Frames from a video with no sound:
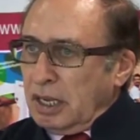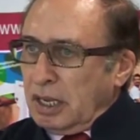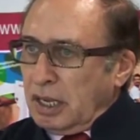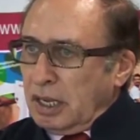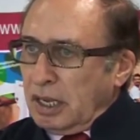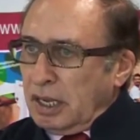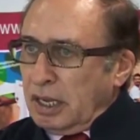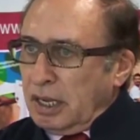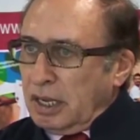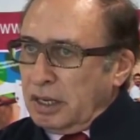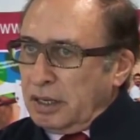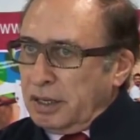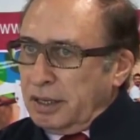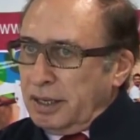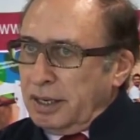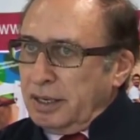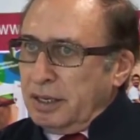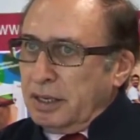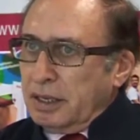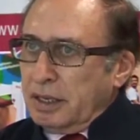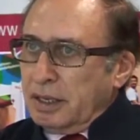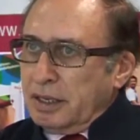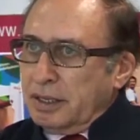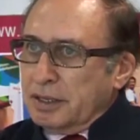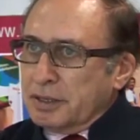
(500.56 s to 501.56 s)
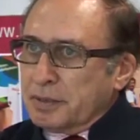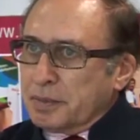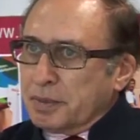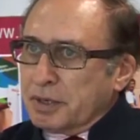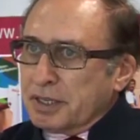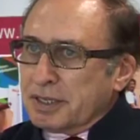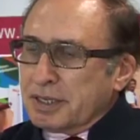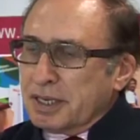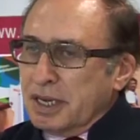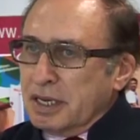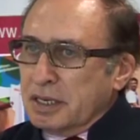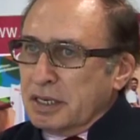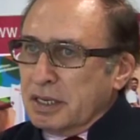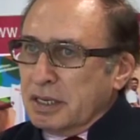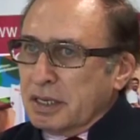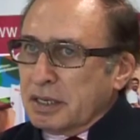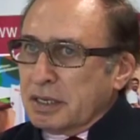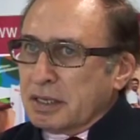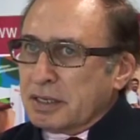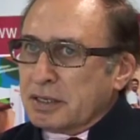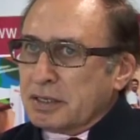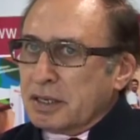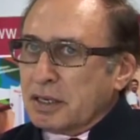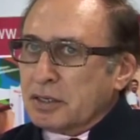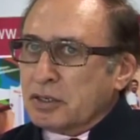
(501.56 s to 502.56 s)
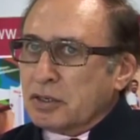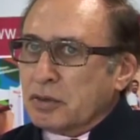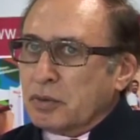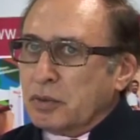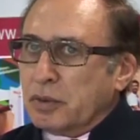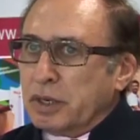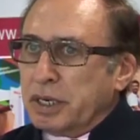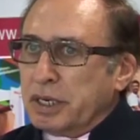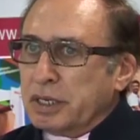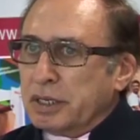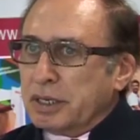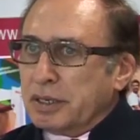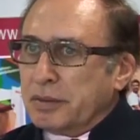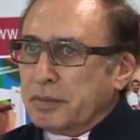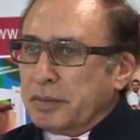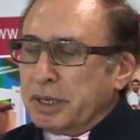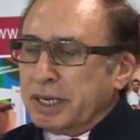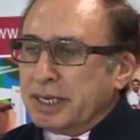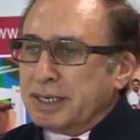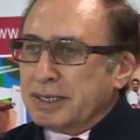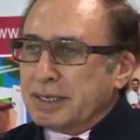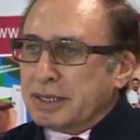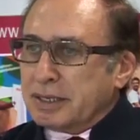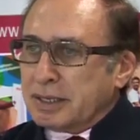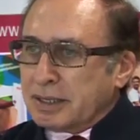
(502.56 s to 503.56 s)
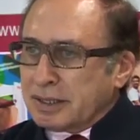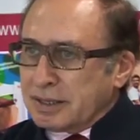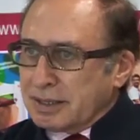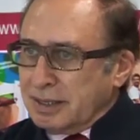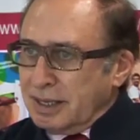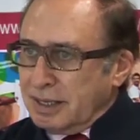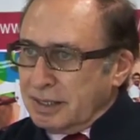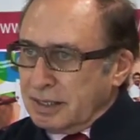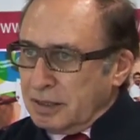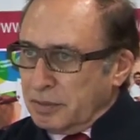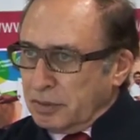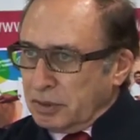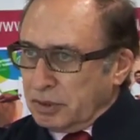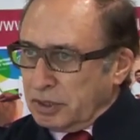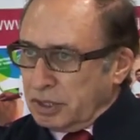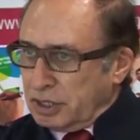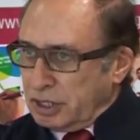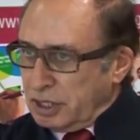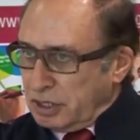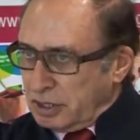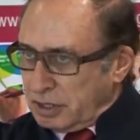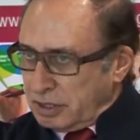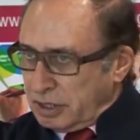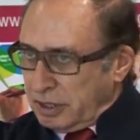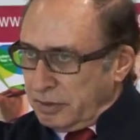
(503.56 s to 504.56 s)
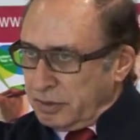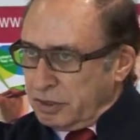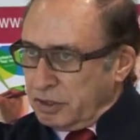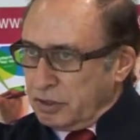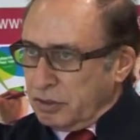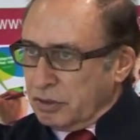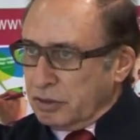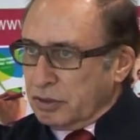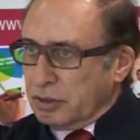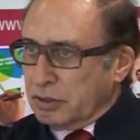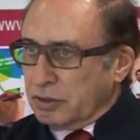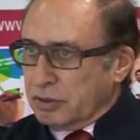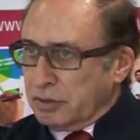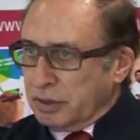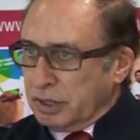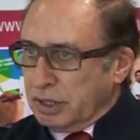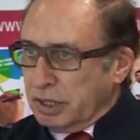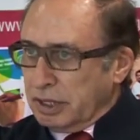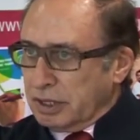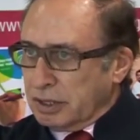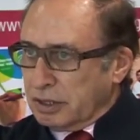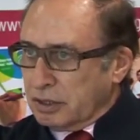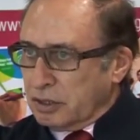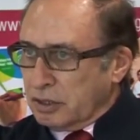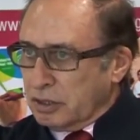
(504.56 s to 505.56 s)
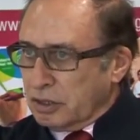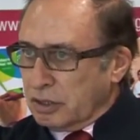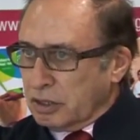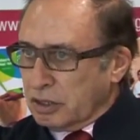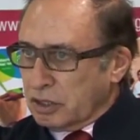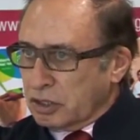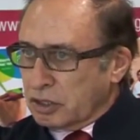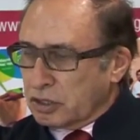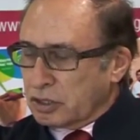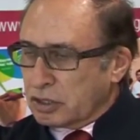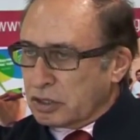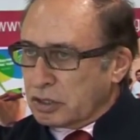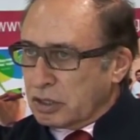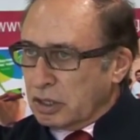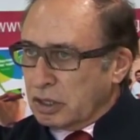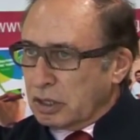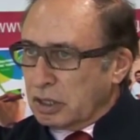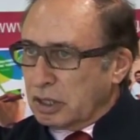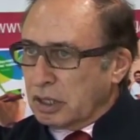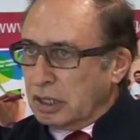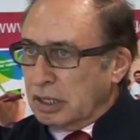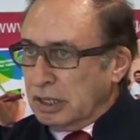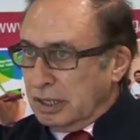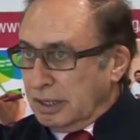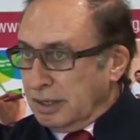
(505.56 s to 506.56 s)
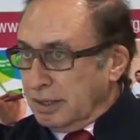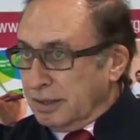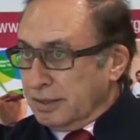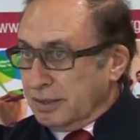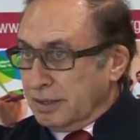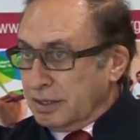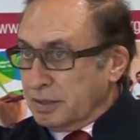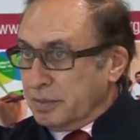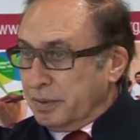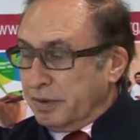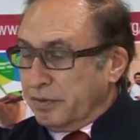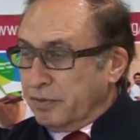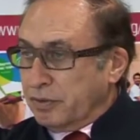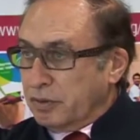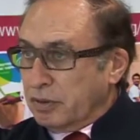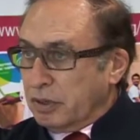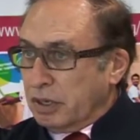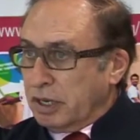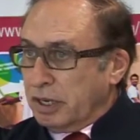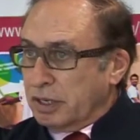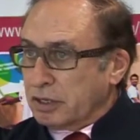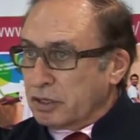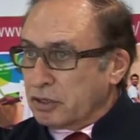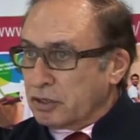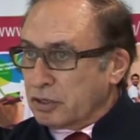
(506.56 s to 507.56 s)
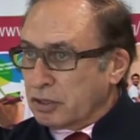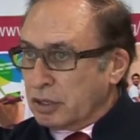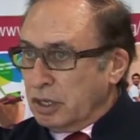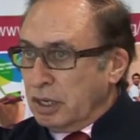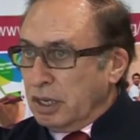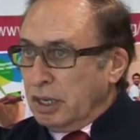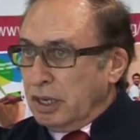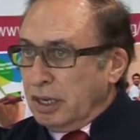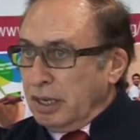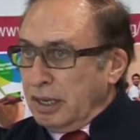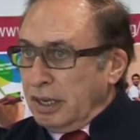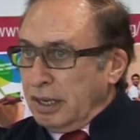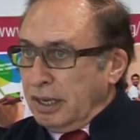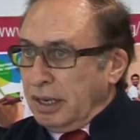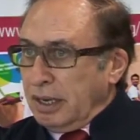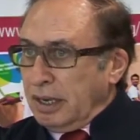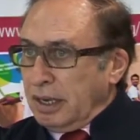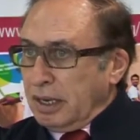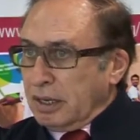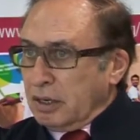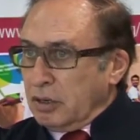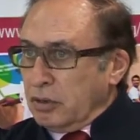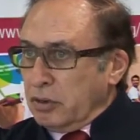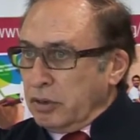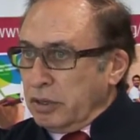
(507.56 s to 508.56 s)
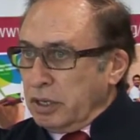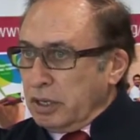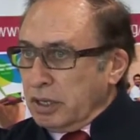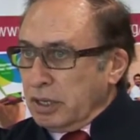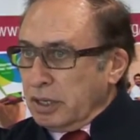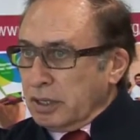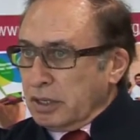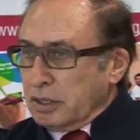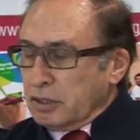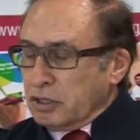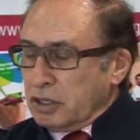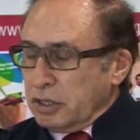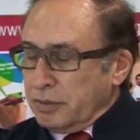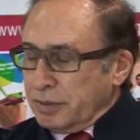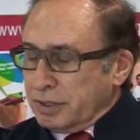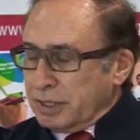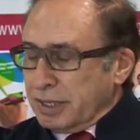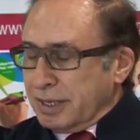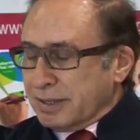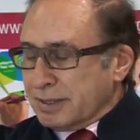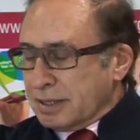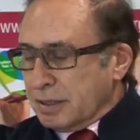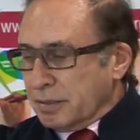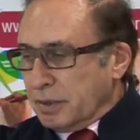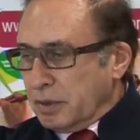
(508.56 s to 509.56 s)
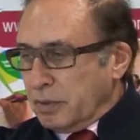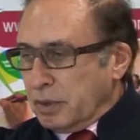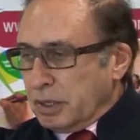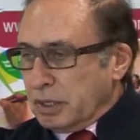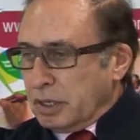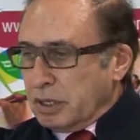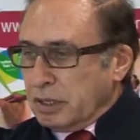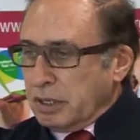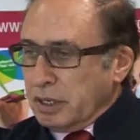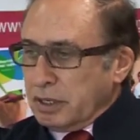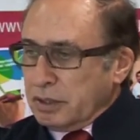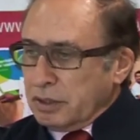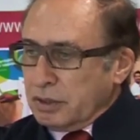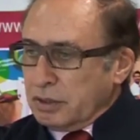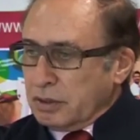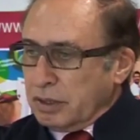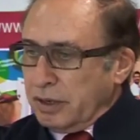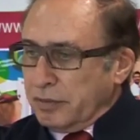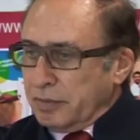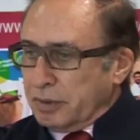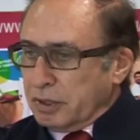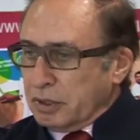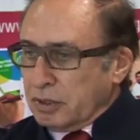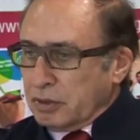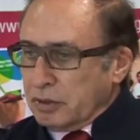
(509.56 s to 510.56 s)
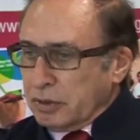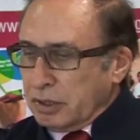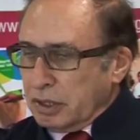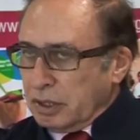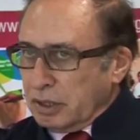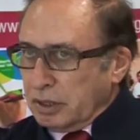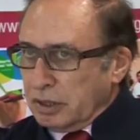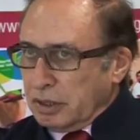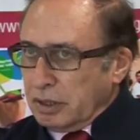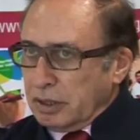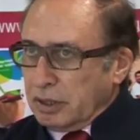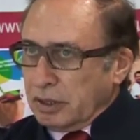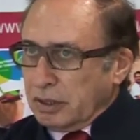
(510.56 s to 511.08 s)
and then is presented in such a way that makes it accessible to teachers. I was talking to a young Turkish scholar just before lunch and she was asking me, what can I do? I've been doing